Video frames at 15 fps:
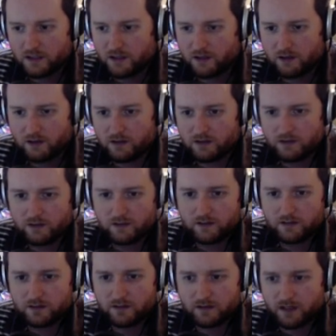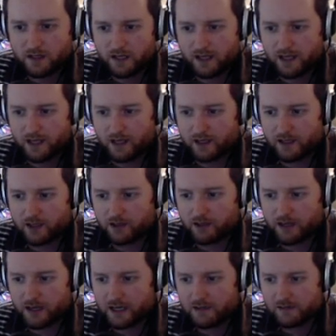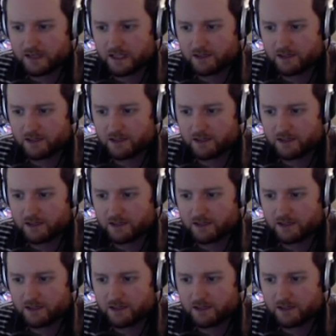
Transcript: you know, eh, you're not gonna